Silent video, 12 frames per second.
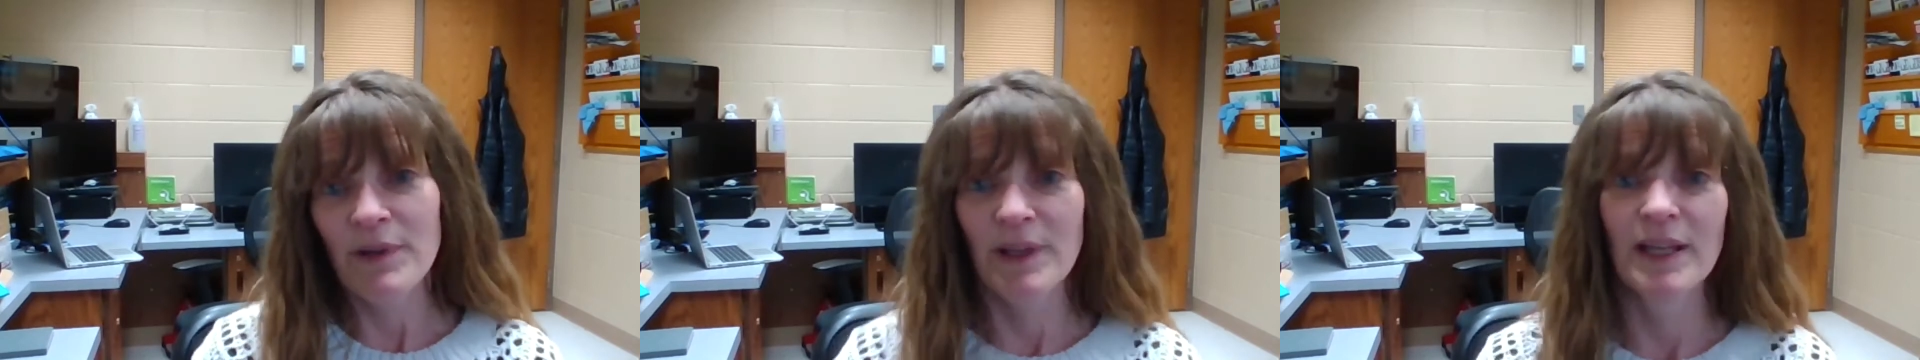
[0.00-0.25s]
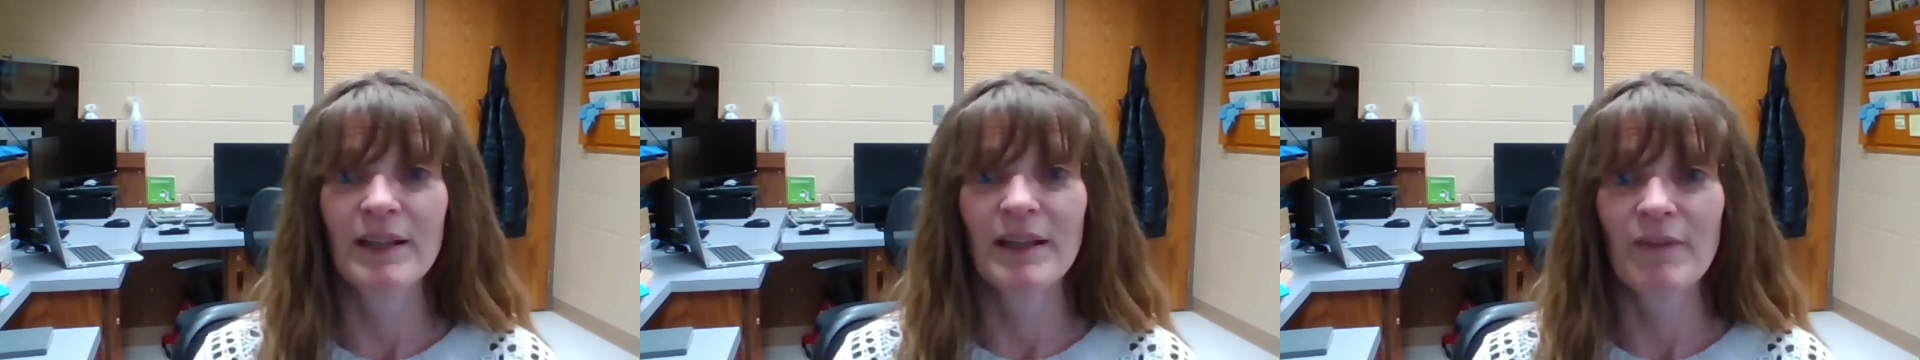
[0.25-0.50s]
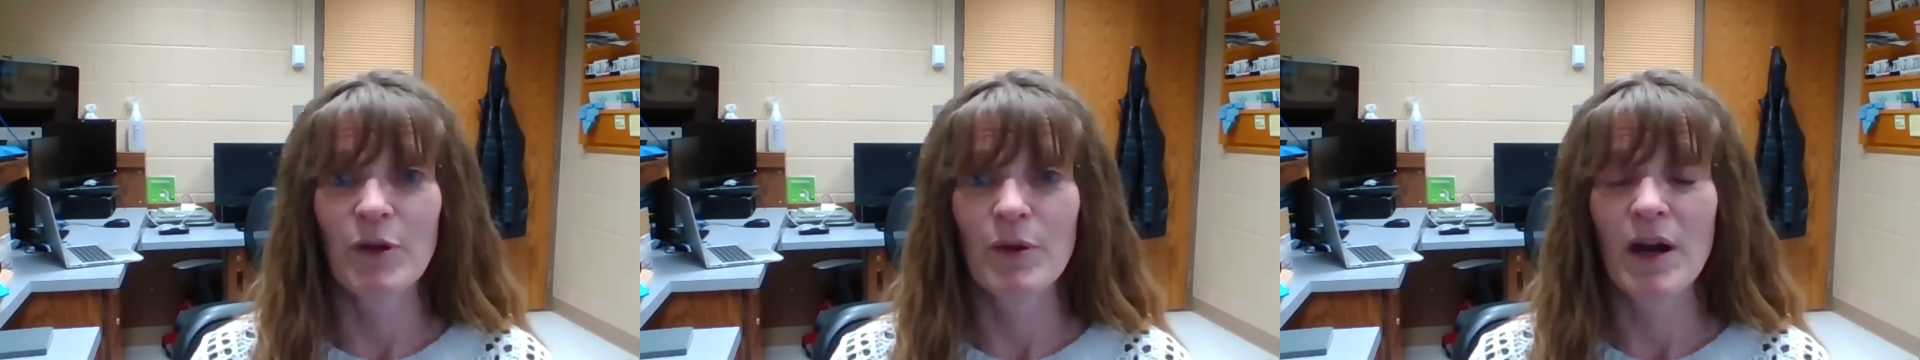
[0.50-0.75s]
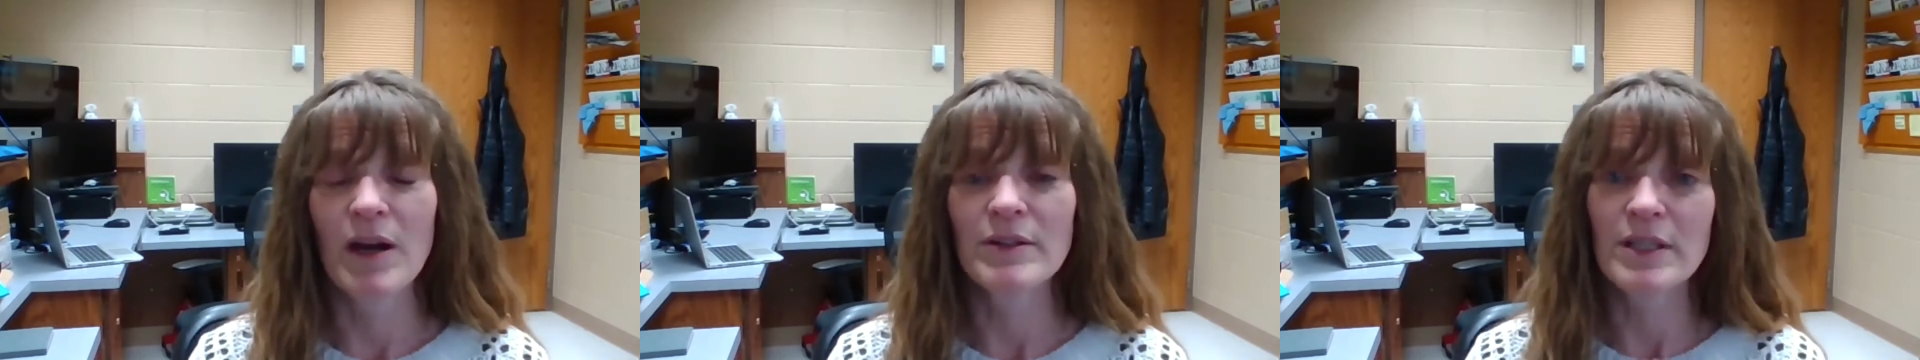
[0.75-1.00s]
And if you
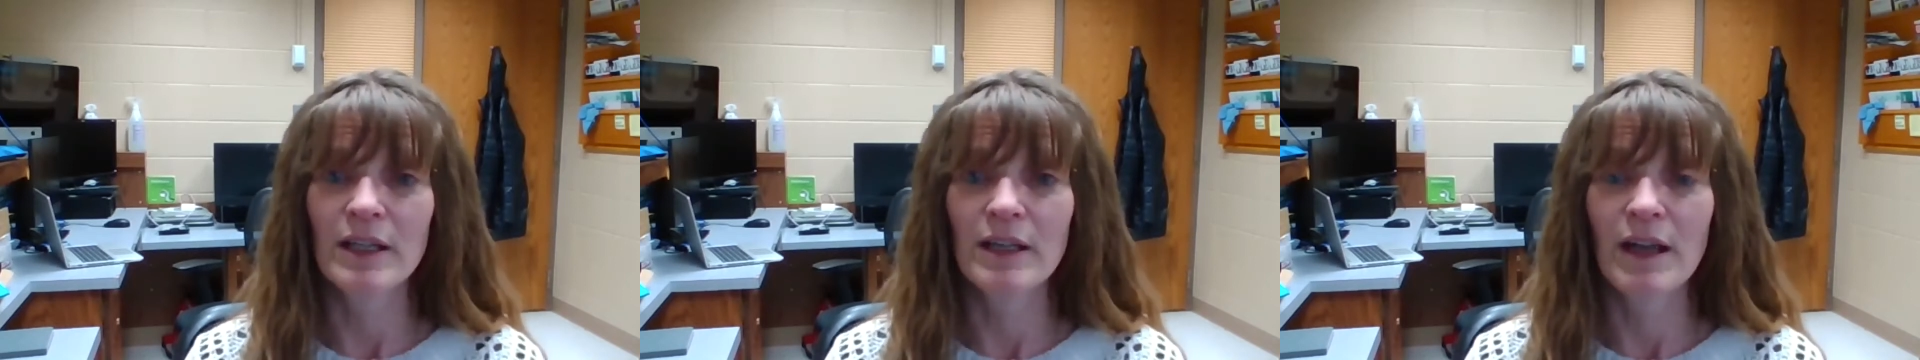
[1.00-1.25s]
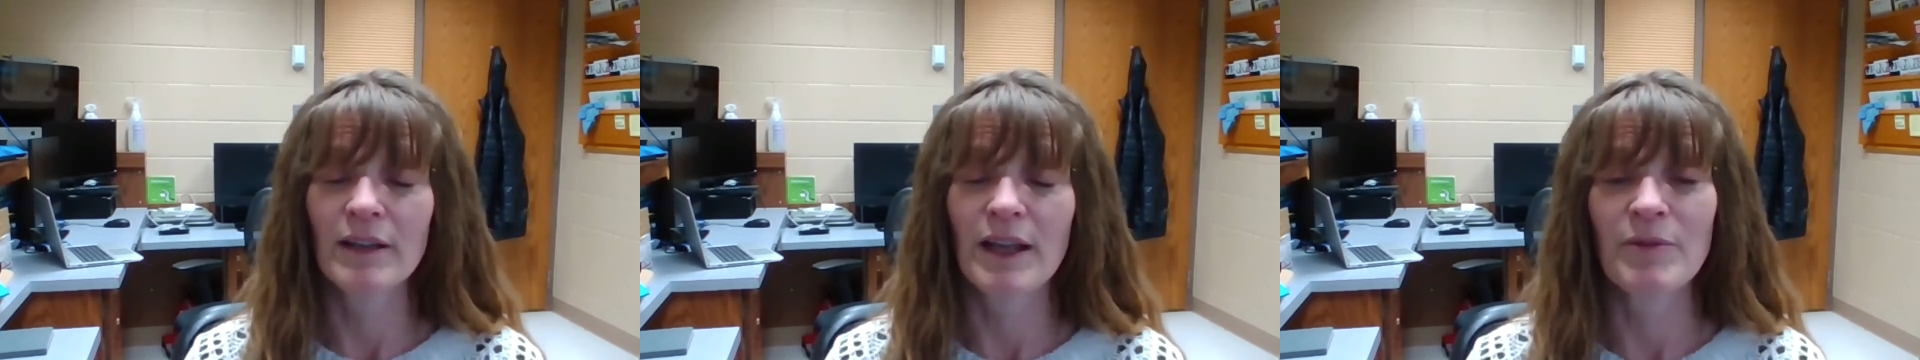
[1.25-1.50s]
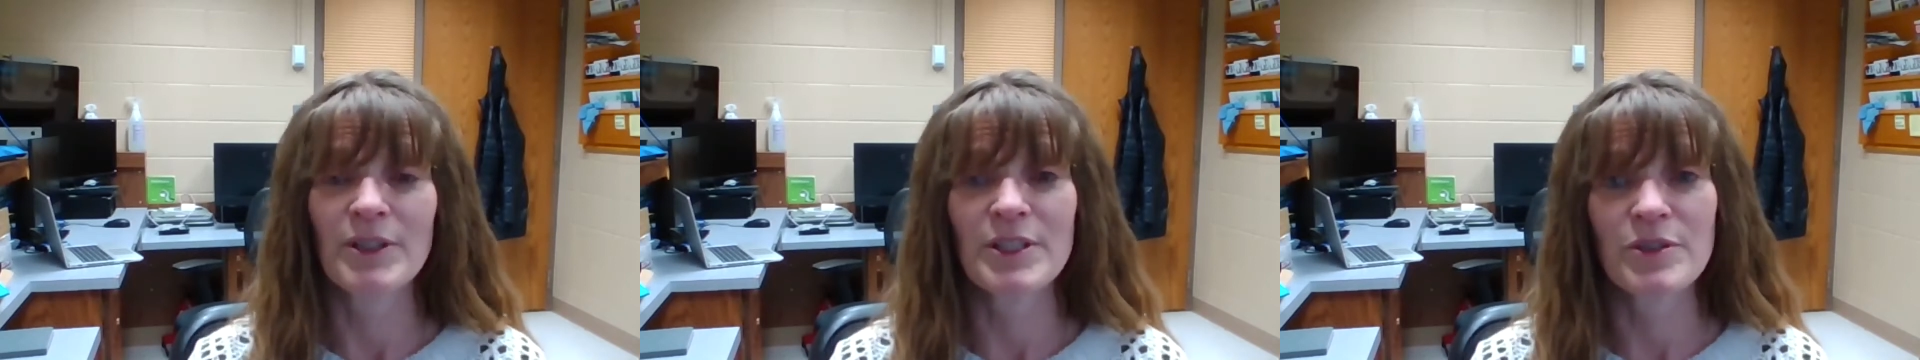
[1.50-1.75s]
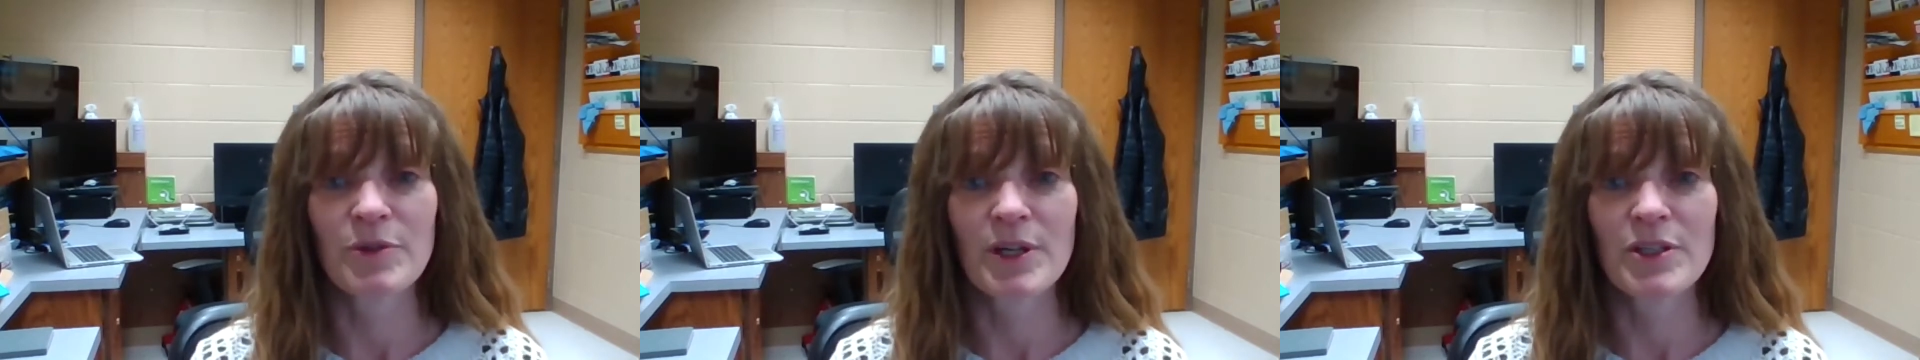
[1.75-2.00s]
aren't on online
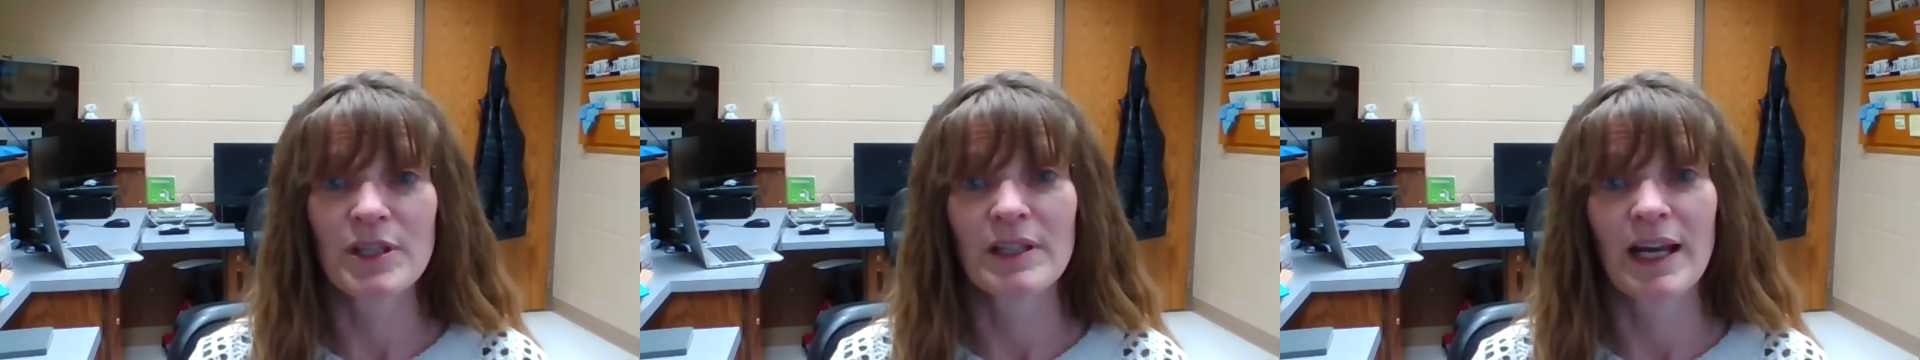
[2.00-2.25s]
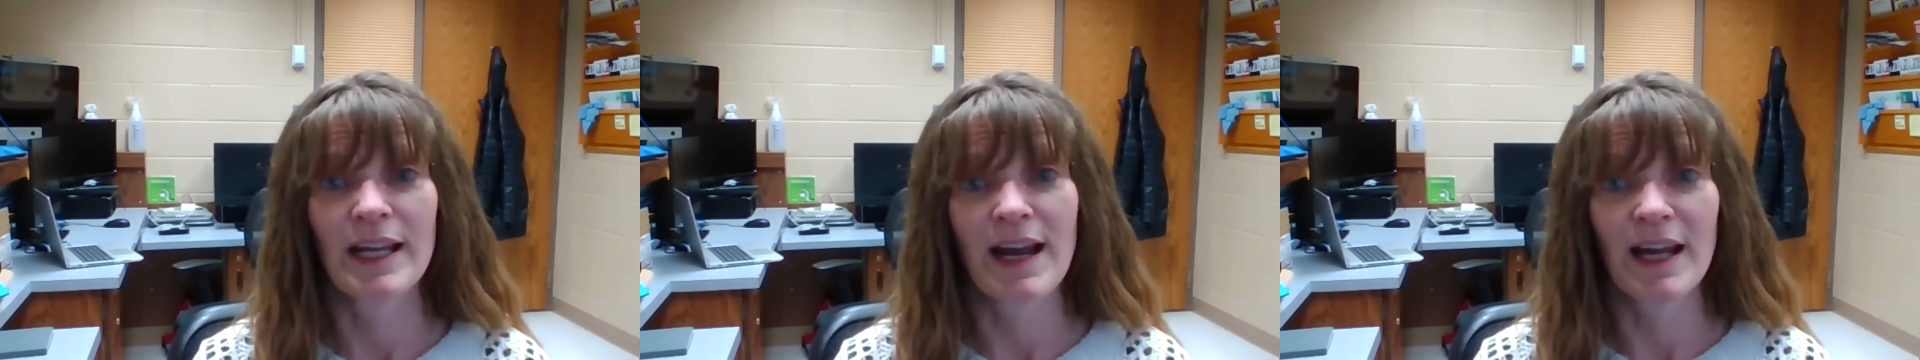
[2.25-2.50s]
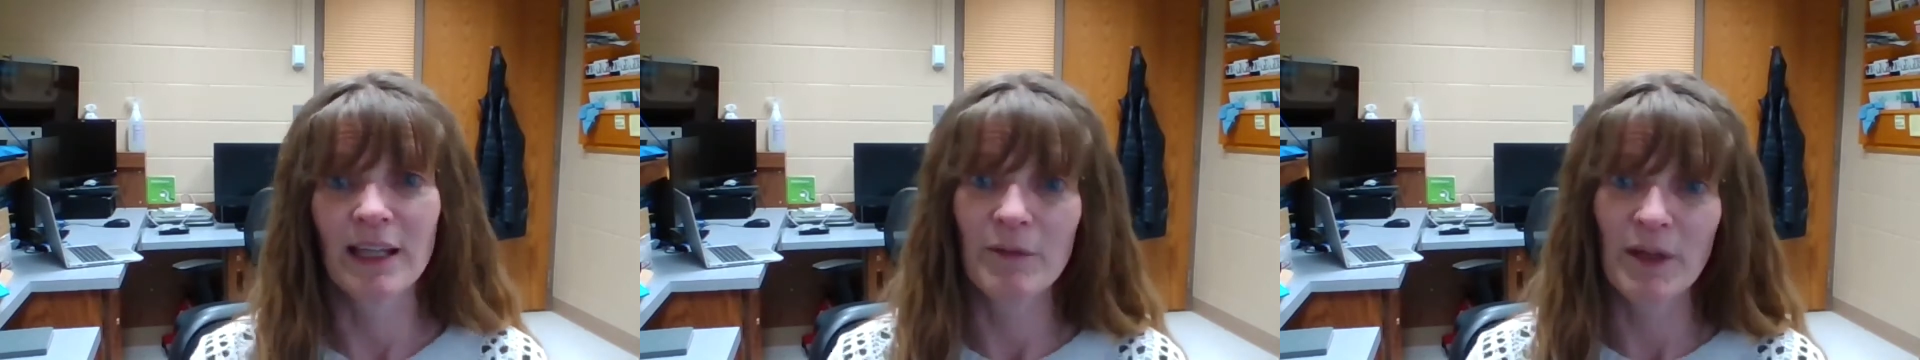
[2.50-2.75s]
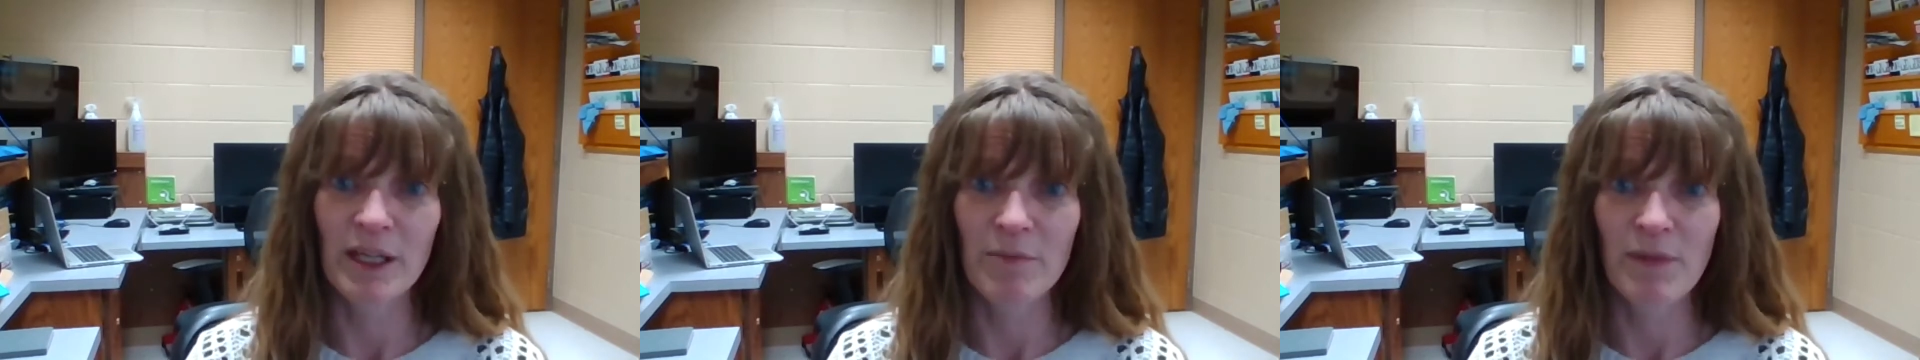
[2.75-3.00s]
registration, I highly
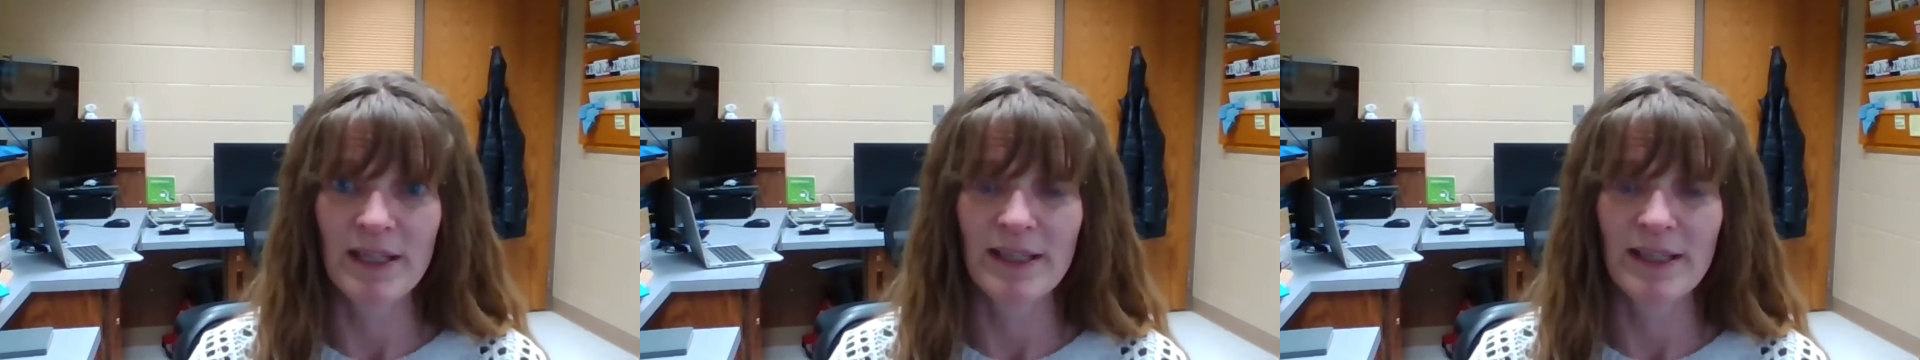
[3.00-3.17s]
recommend